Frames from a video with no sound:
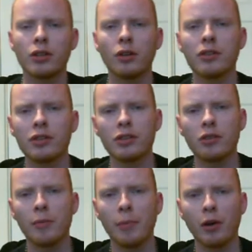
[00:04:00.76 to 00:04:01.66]
So as the
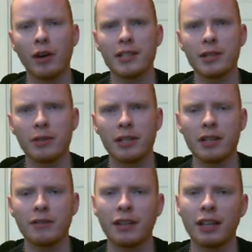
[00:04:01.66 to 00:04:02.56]
story progresses, we
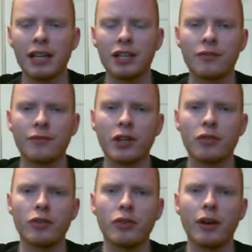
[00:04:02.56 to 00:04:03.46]
discover that each of the
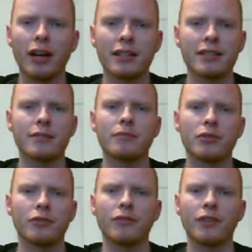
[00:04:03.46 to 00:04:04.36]
crew has some
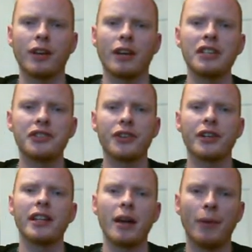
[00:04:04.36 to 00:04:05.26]
sort of
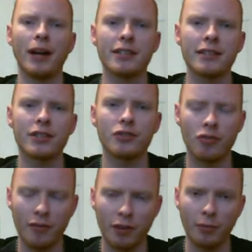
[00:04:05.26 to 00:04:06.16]
incident in their past that has
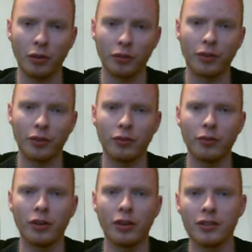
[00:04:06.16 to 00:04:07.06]
driven them on
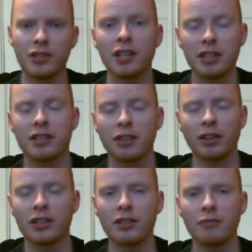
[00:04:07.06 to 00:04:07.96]
to seek
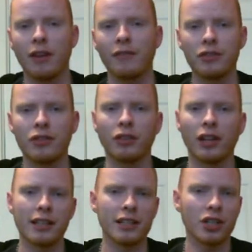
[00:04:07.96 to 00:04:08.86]
solace and refuge
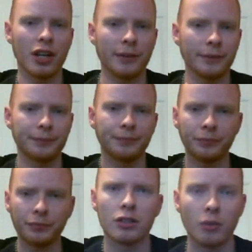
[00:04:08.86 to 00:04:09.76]
on the Ketty Jay.
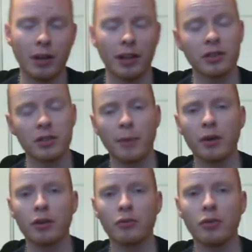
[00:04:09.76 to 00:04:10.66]
So where the
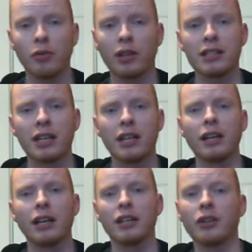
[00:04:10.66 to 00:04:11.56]
unspoken rule is
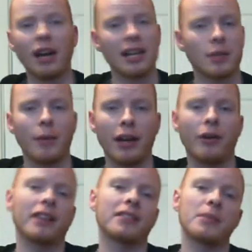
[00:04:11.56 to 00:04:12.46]
you don't ask about
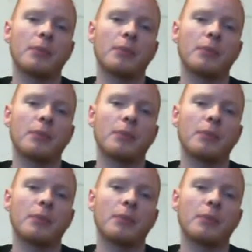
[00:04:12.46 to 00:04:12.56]
anyone else's